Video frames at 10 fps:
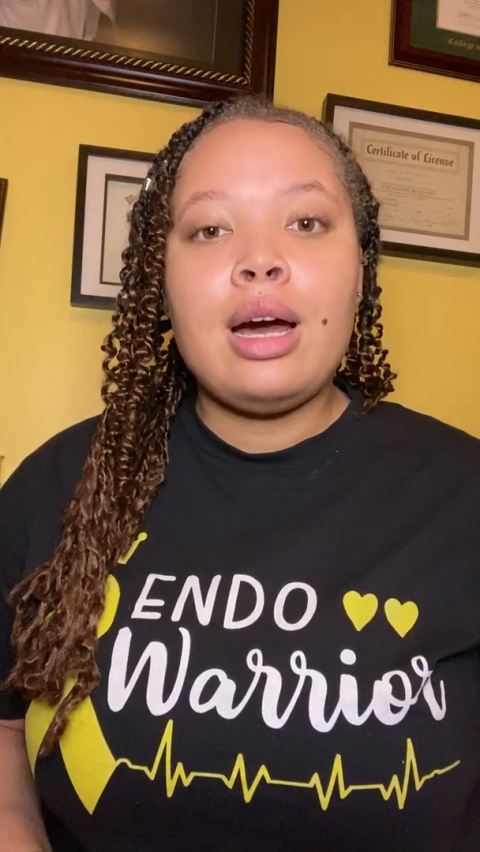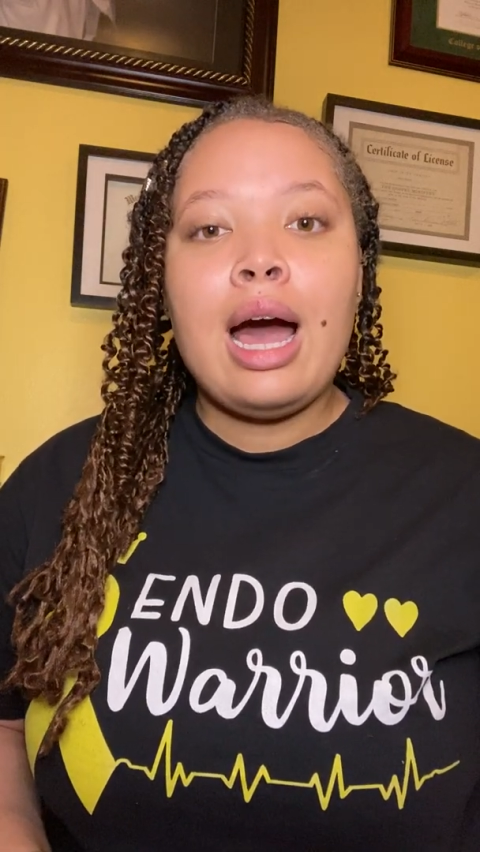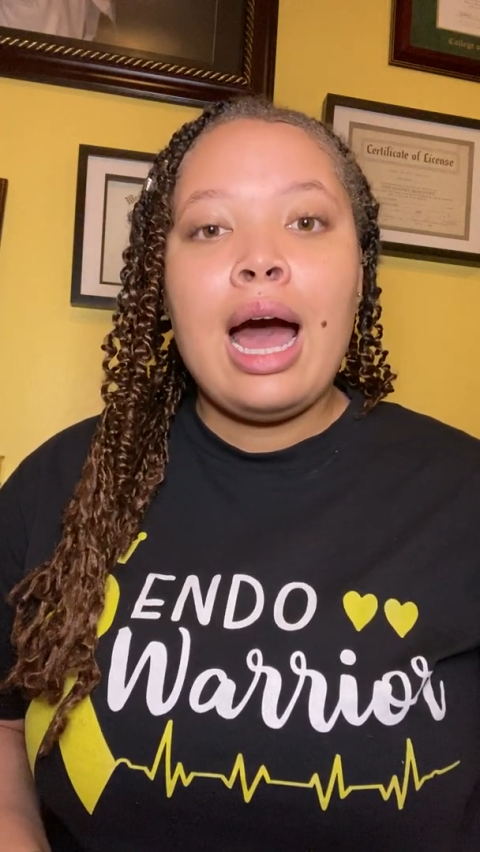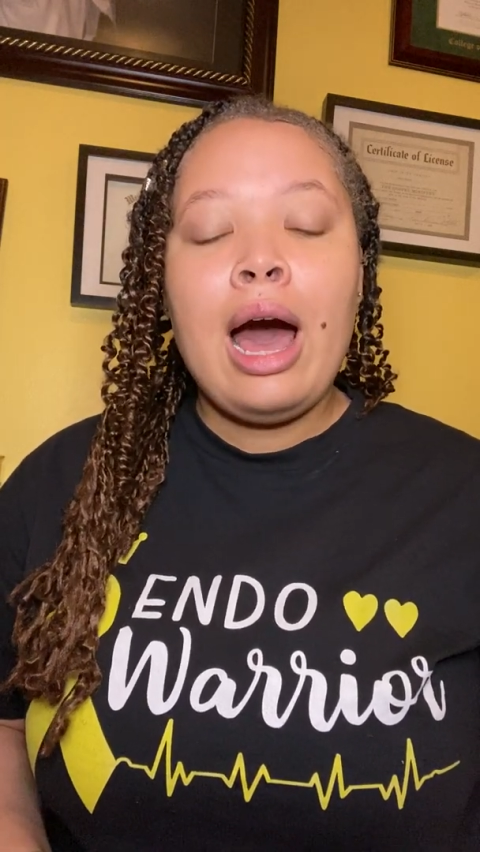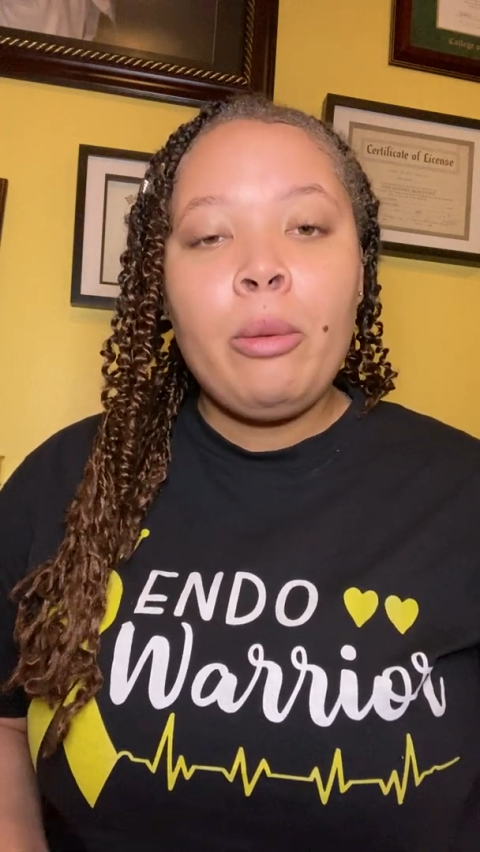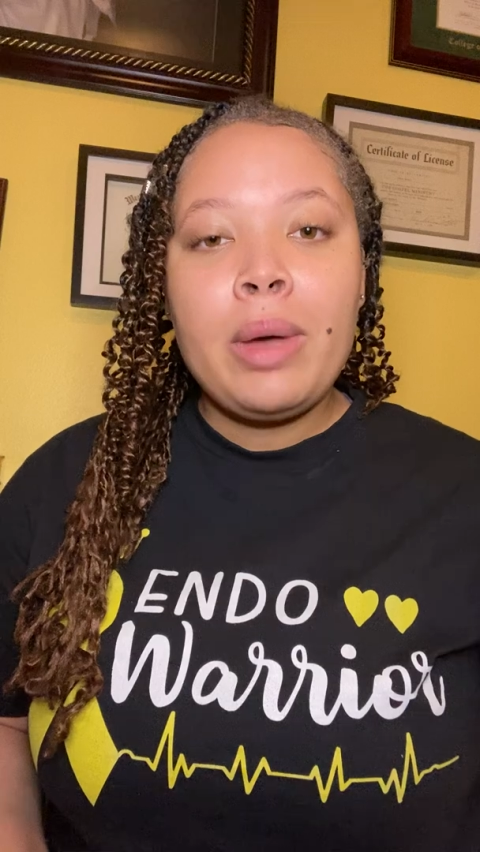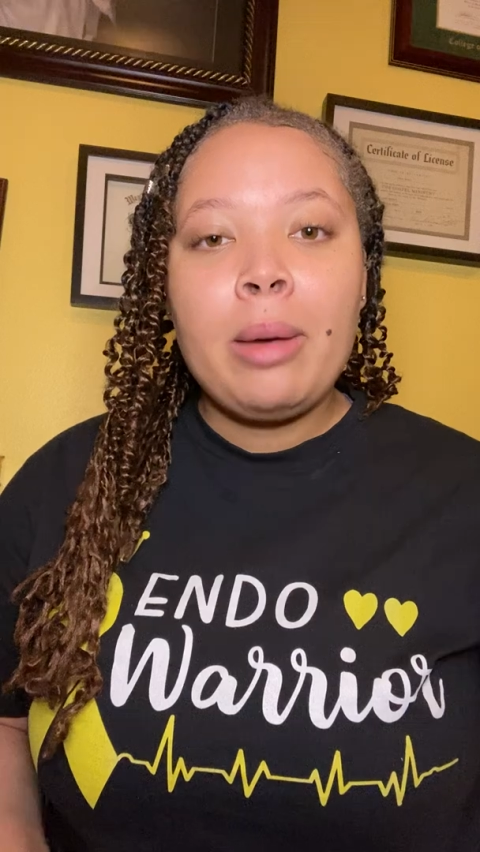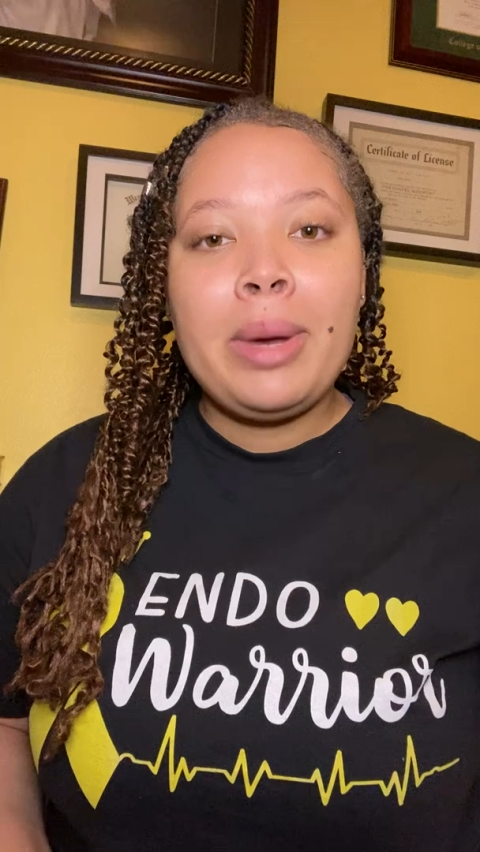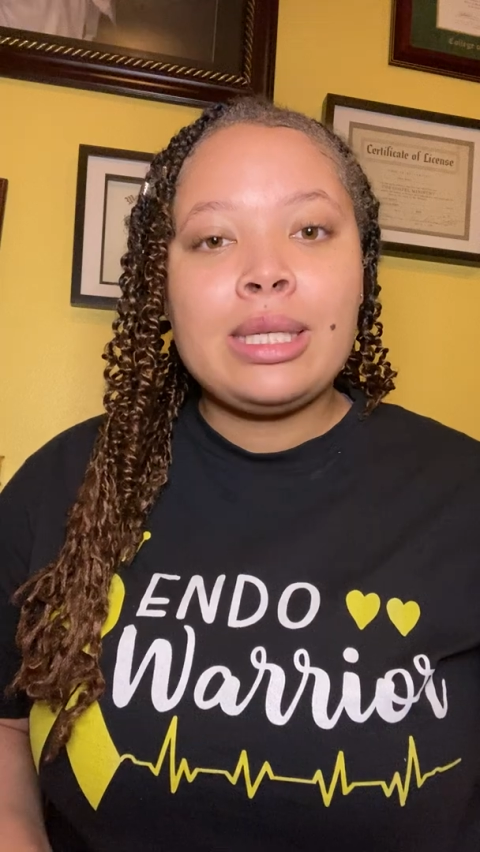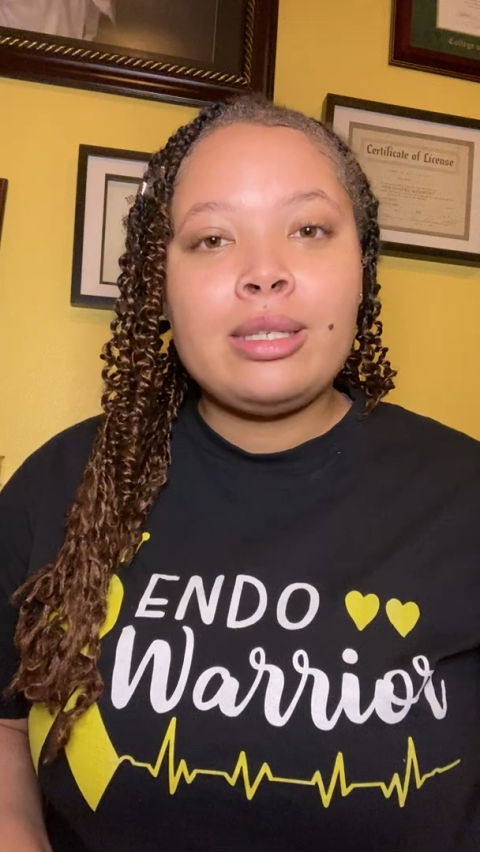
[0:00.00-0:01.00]
how bad
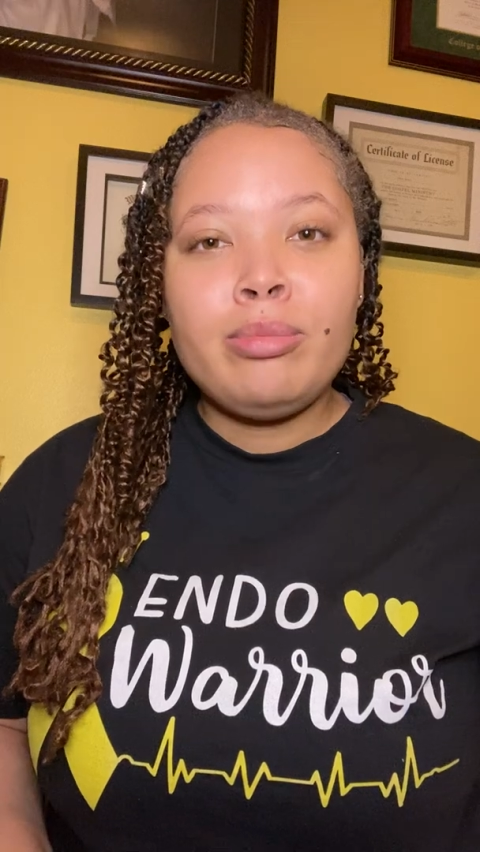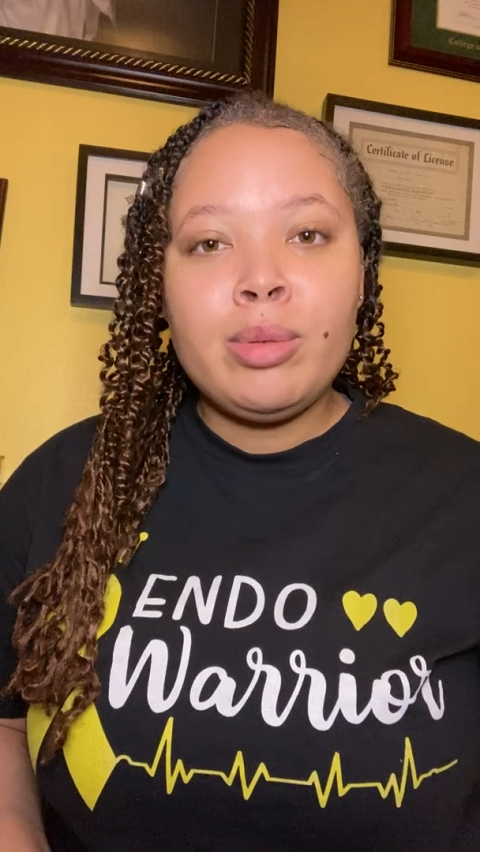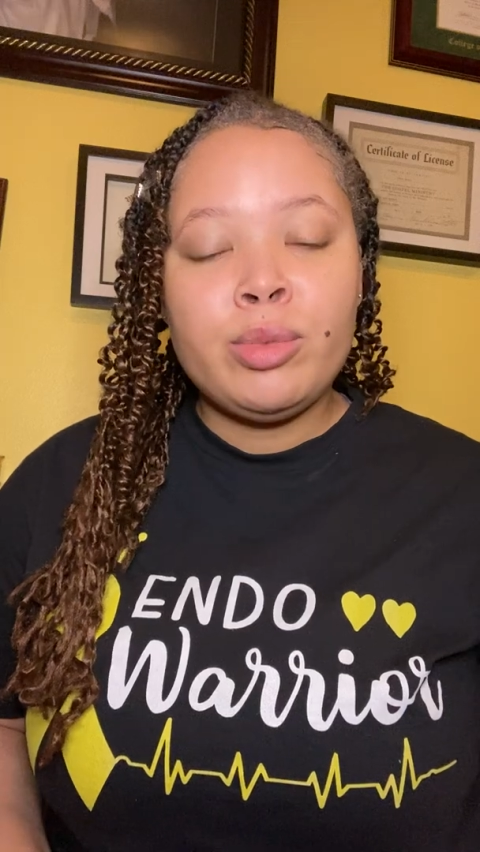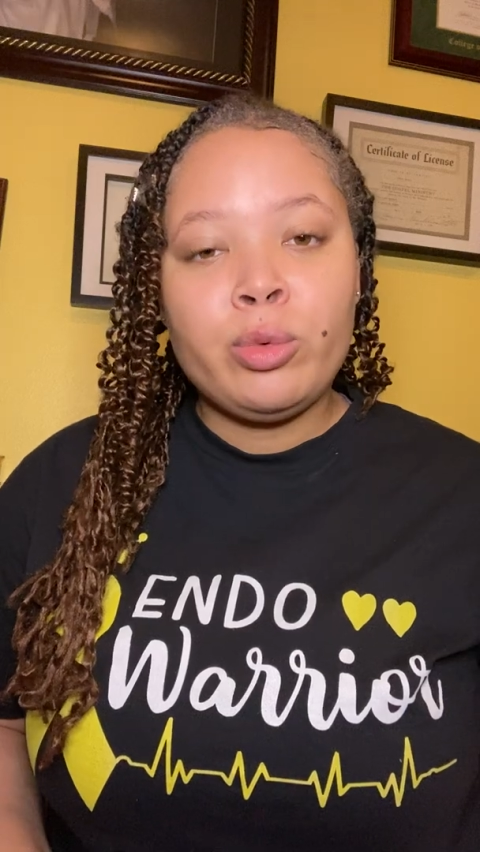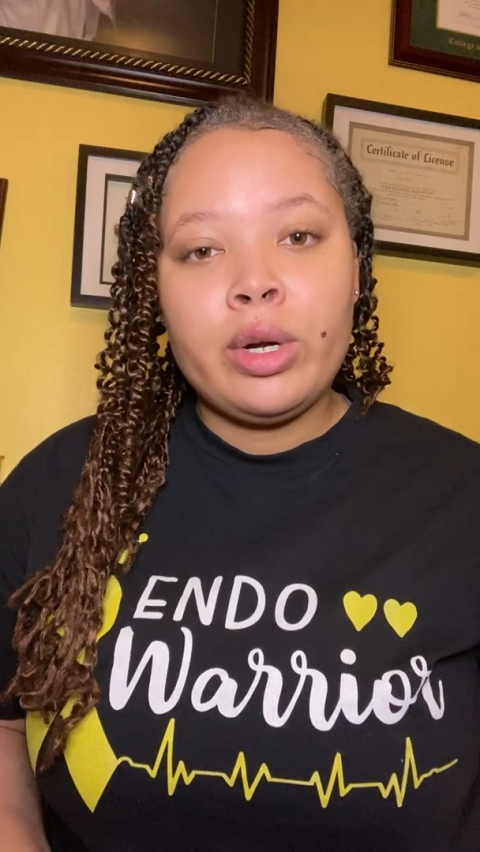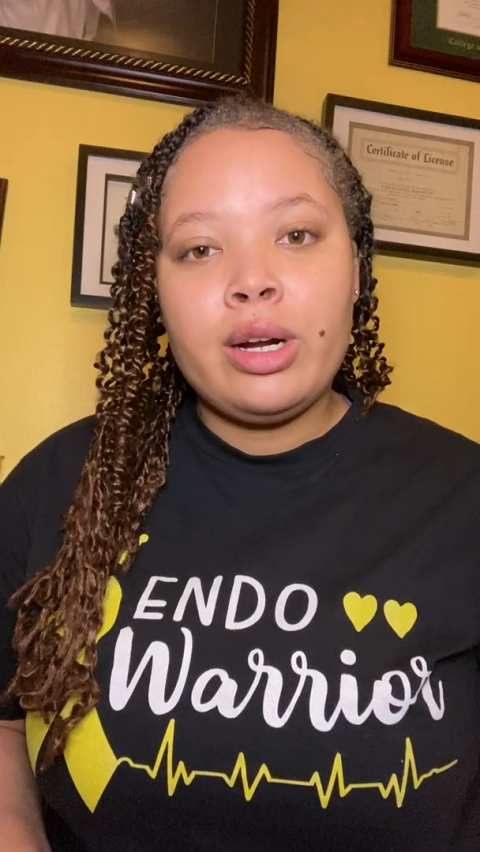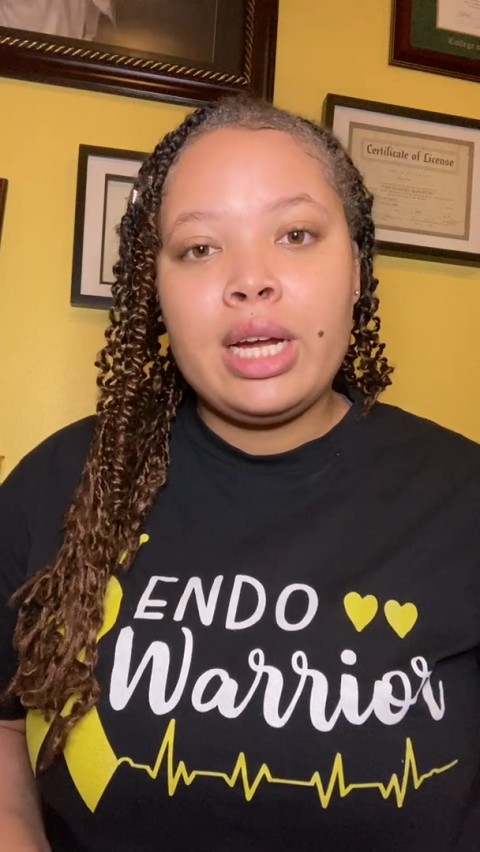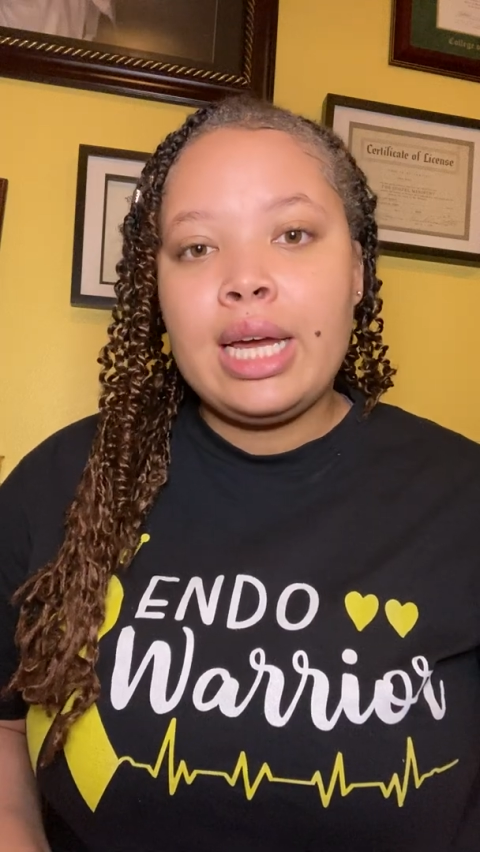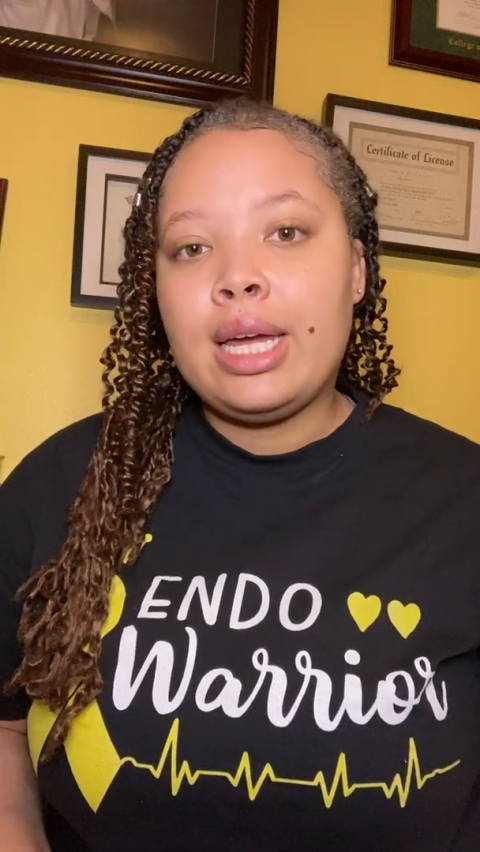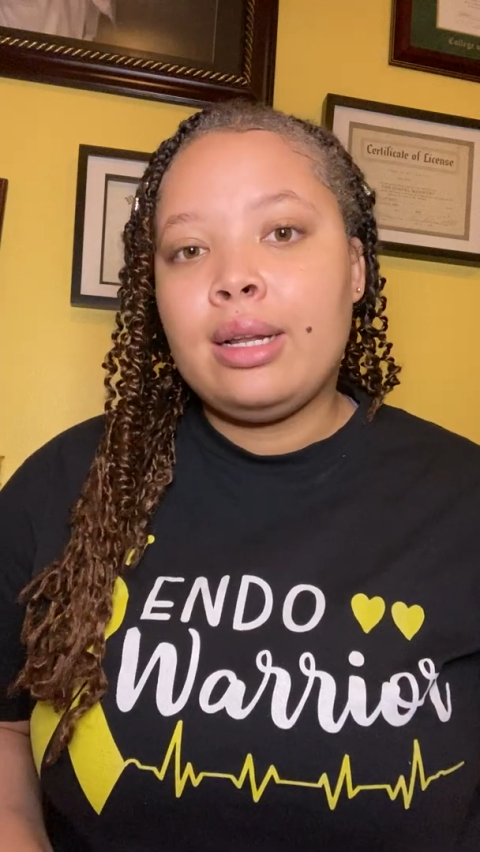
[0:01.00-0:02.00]
my symptoms were,
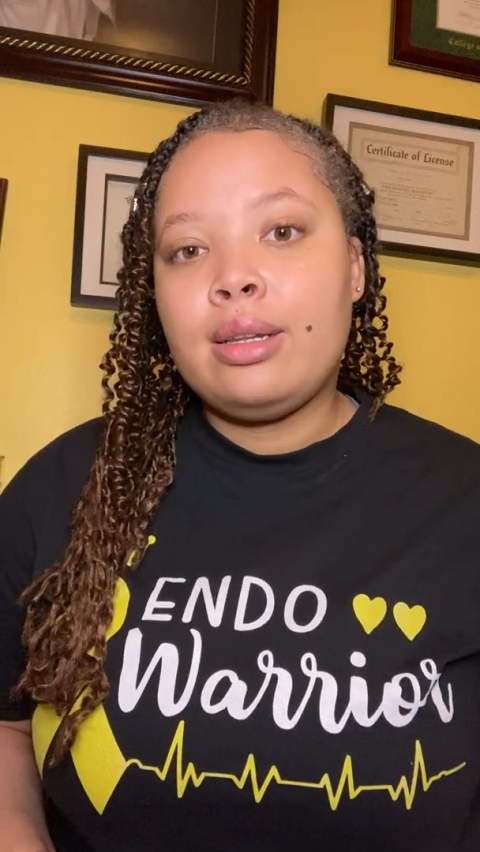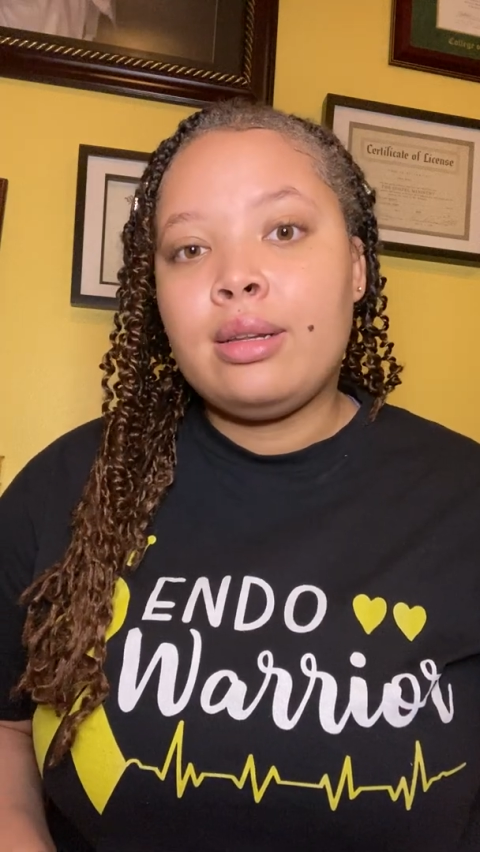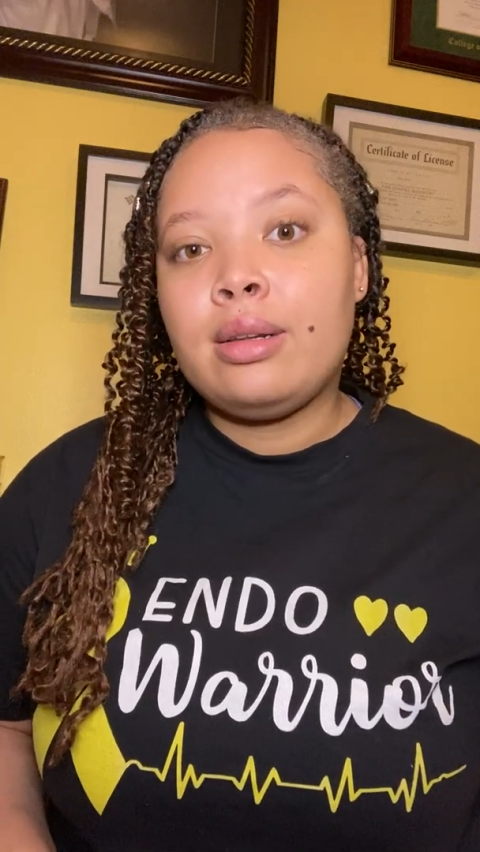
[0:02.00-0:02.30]
and